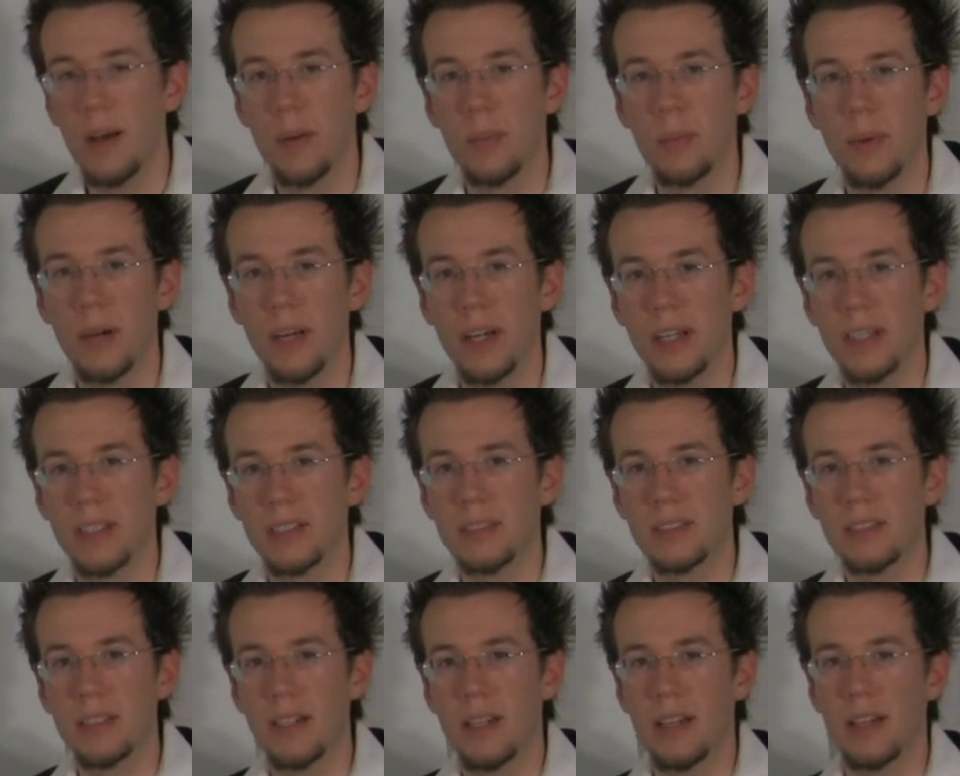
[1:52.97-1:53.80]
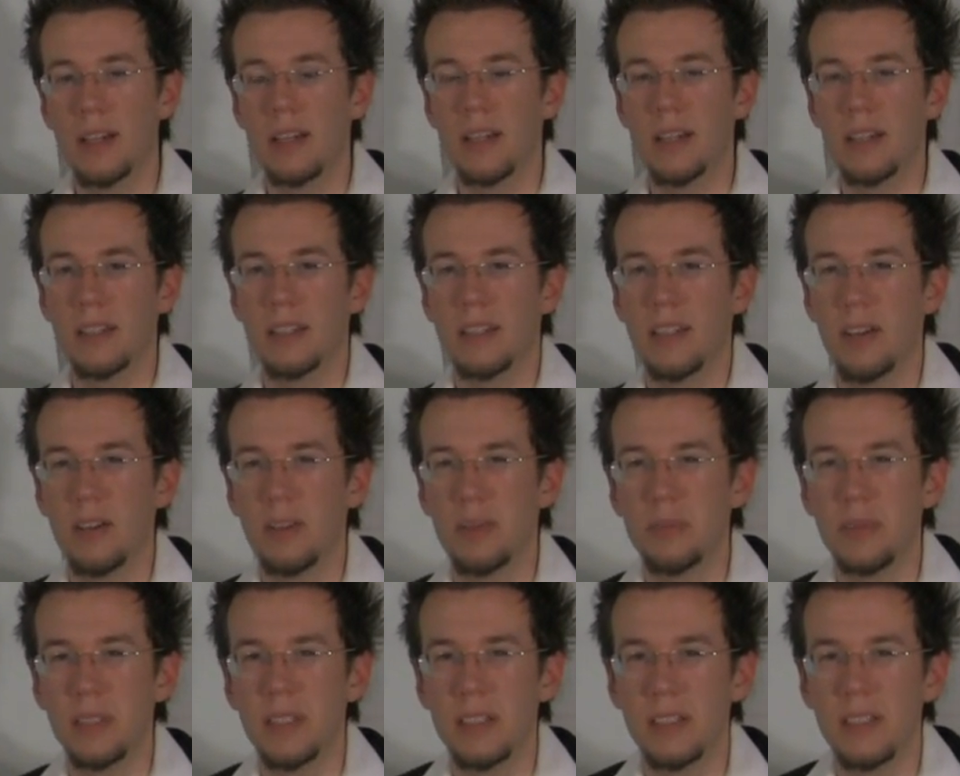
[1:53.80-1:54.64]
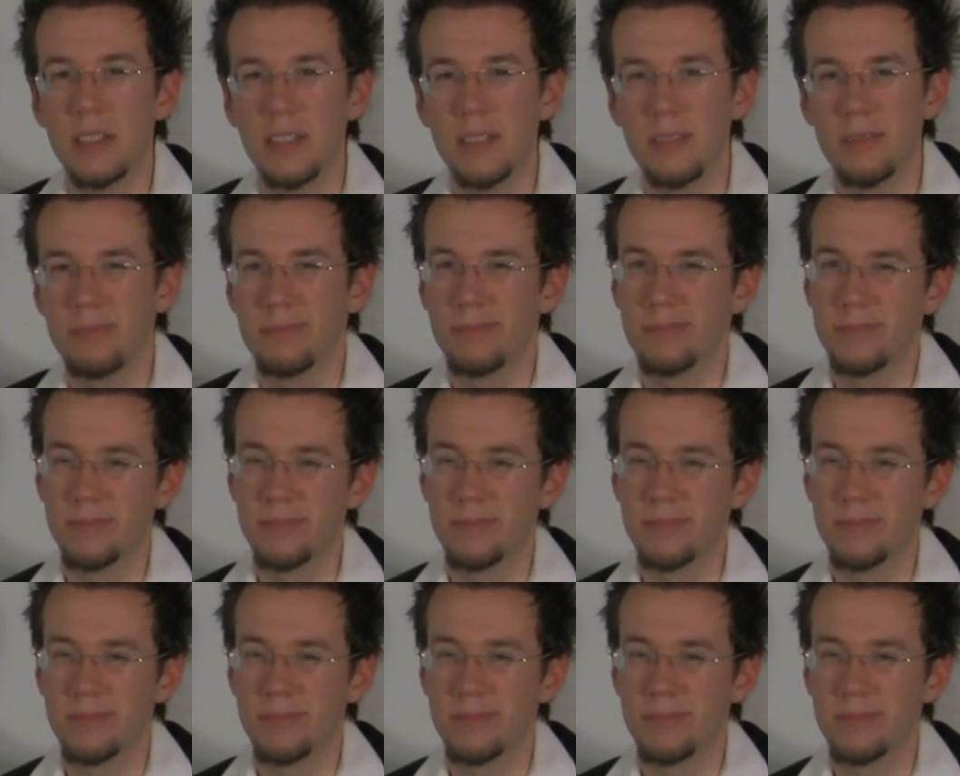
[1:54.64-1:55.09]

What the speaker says: but that would be,